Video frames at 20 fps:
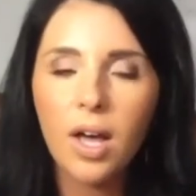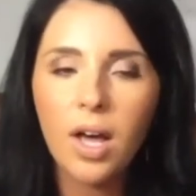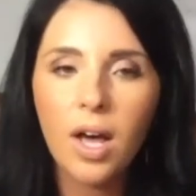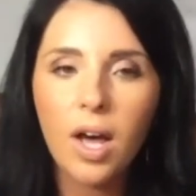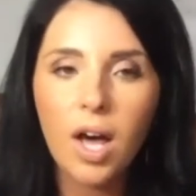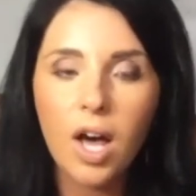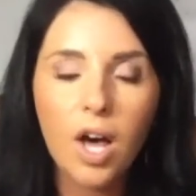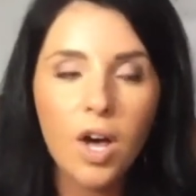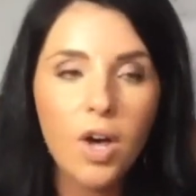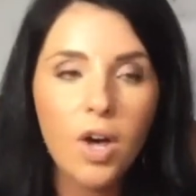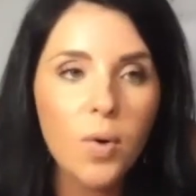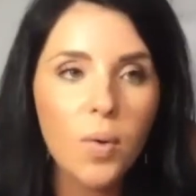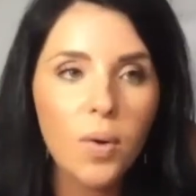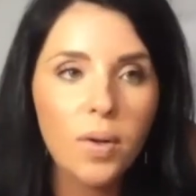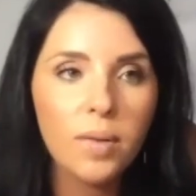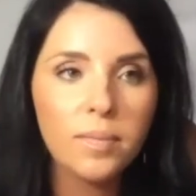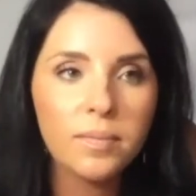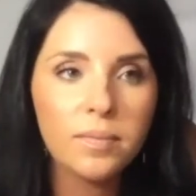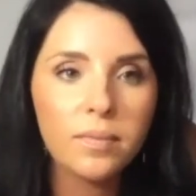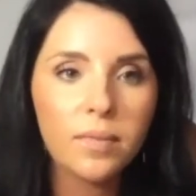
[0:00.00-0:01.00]
oh,
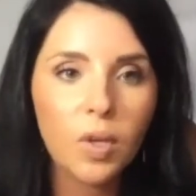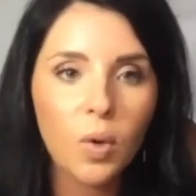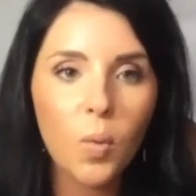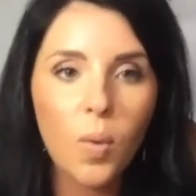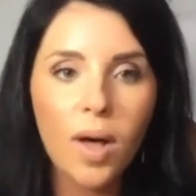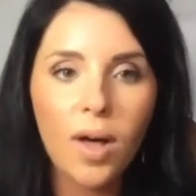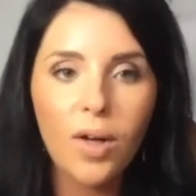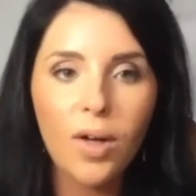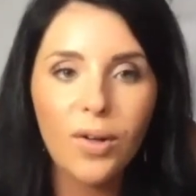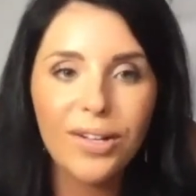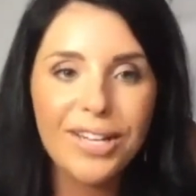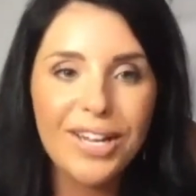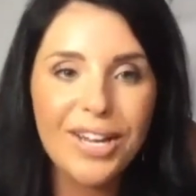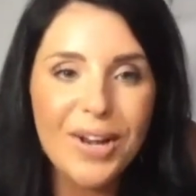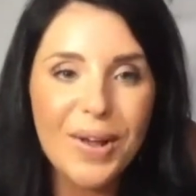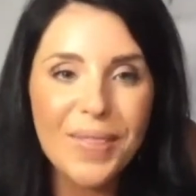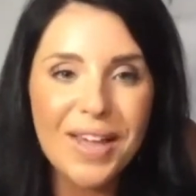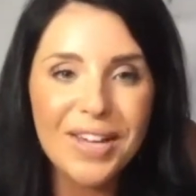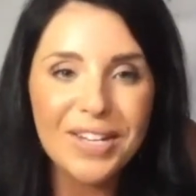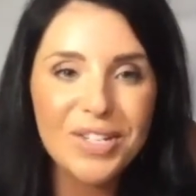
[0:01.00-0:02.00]
well,
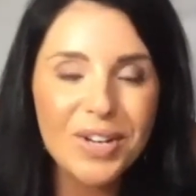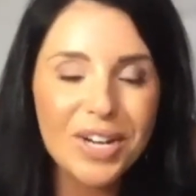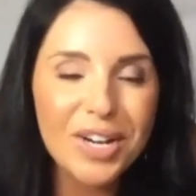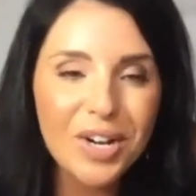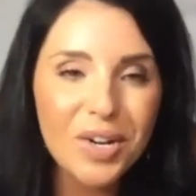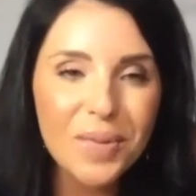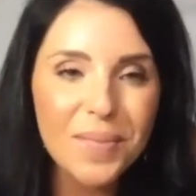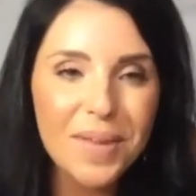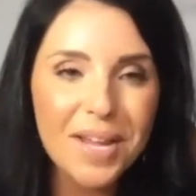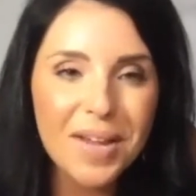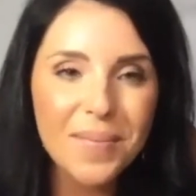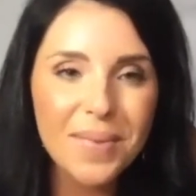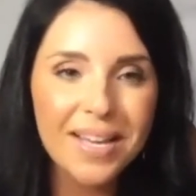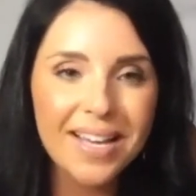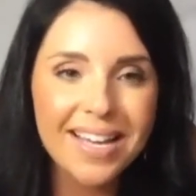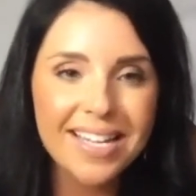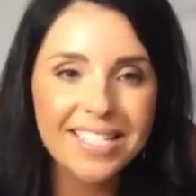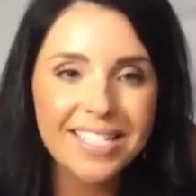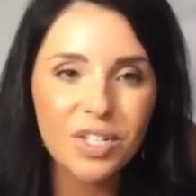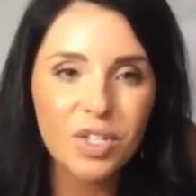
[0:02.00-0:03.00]
that triggered me
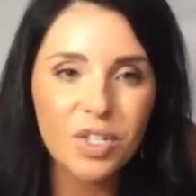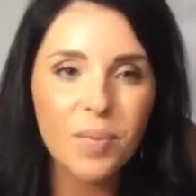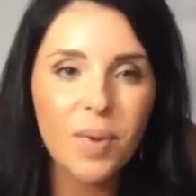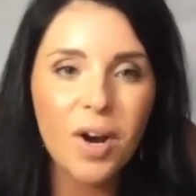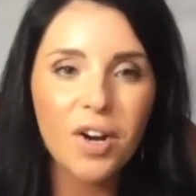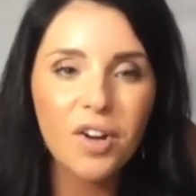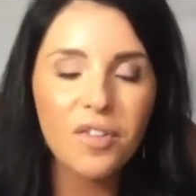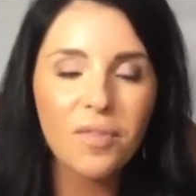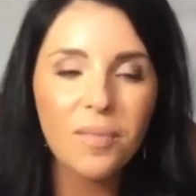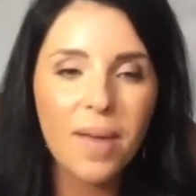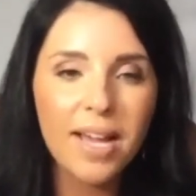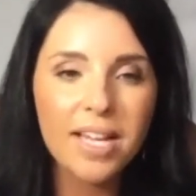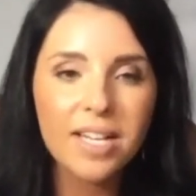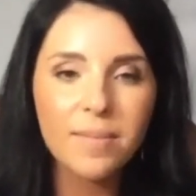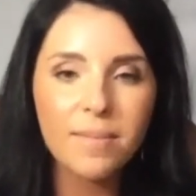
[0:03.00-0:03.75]
because there's a part of my